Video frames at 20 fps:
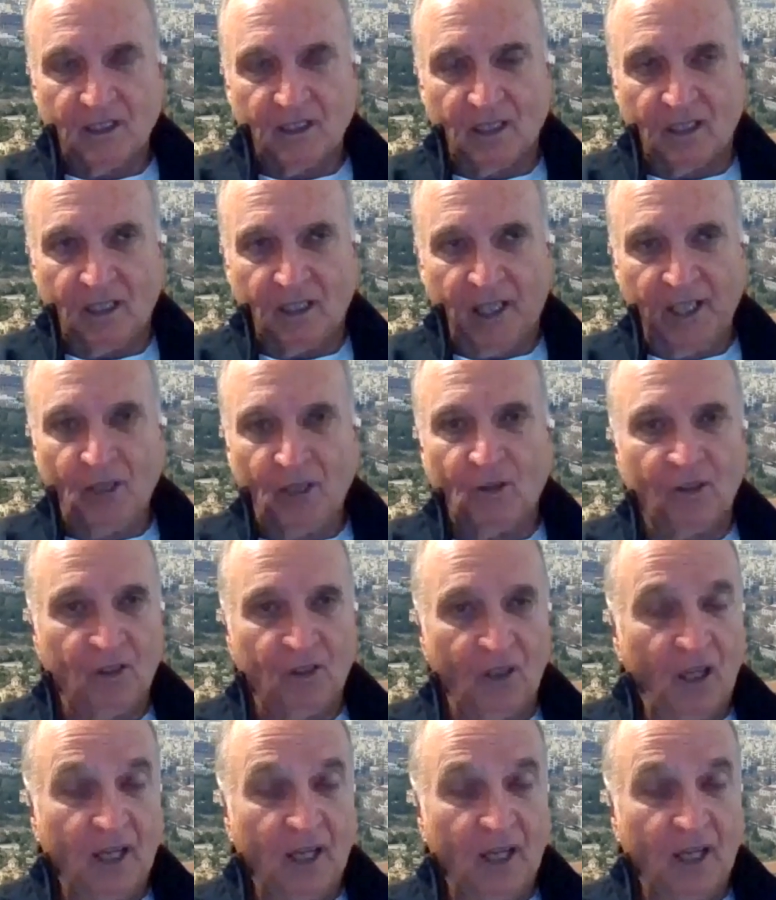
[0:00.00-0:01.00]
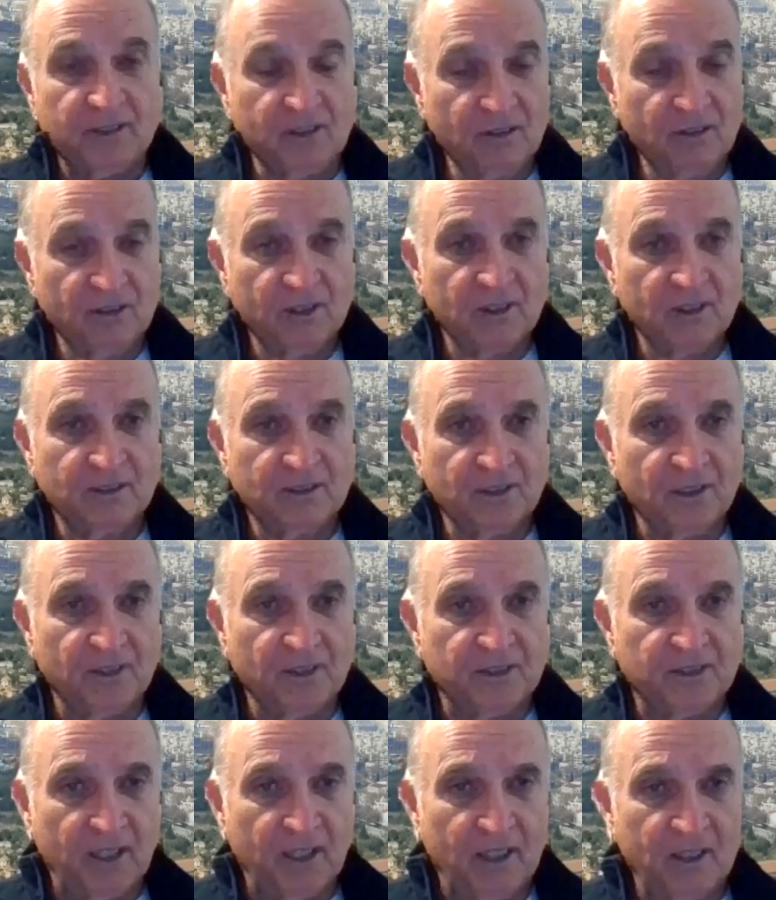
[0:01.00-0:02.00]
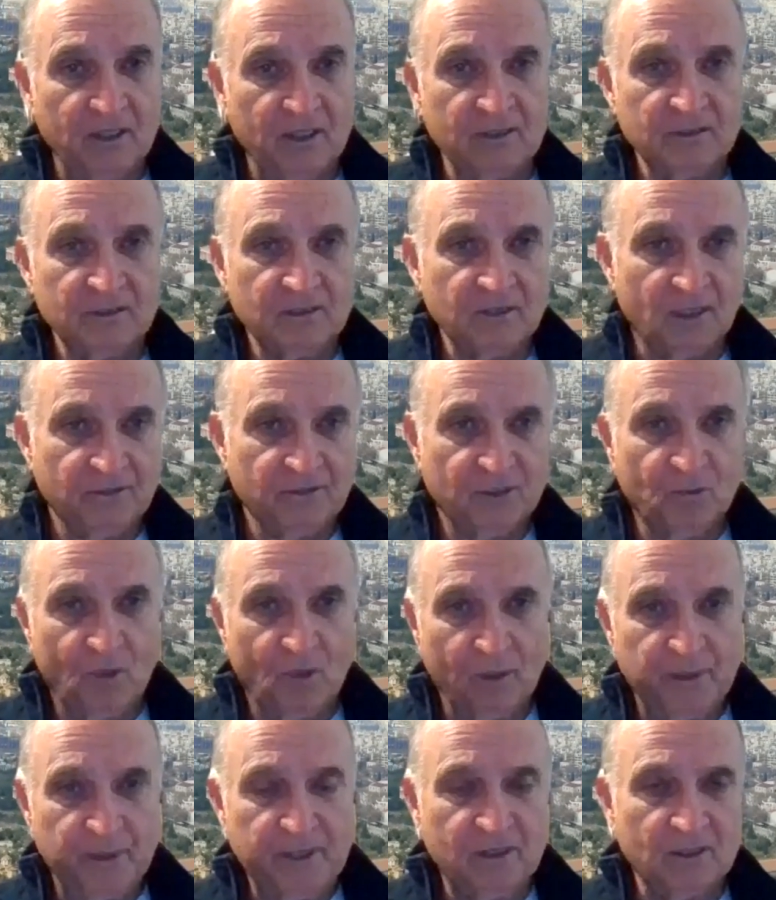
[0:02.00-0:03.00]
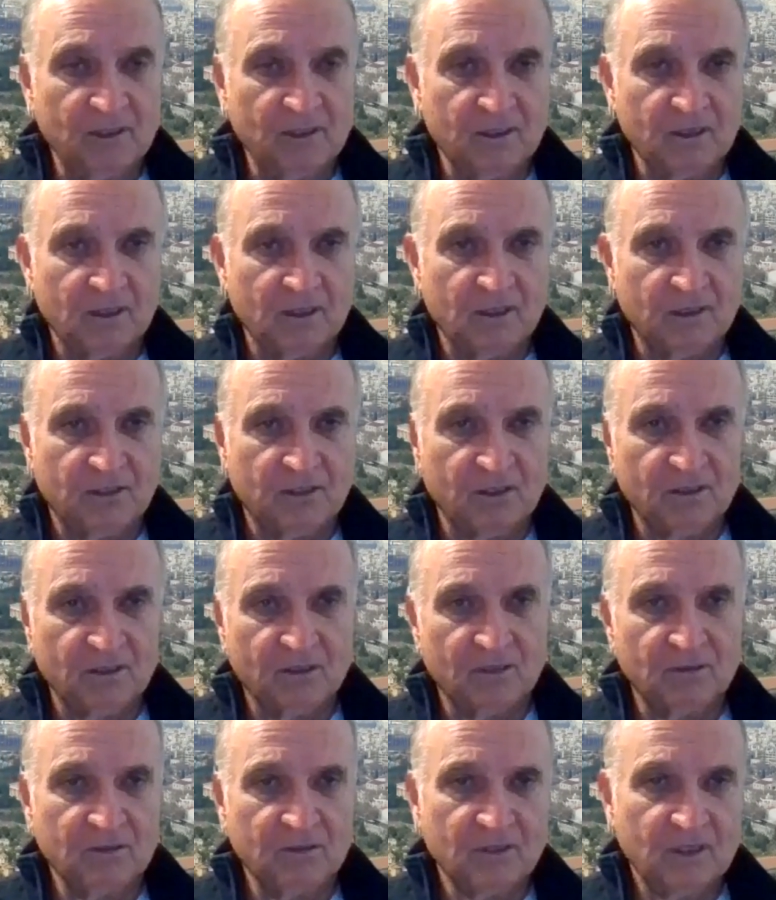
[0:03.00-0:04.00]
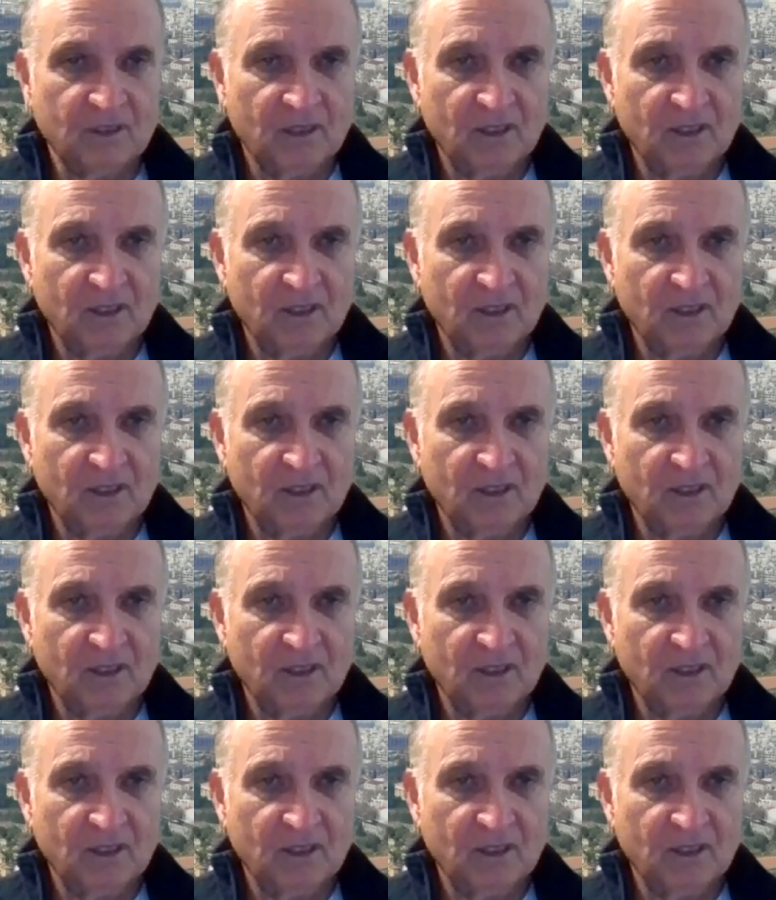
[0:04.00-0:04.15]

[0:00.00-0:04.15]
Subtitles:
I owe a lot to the town of New Wilmington and to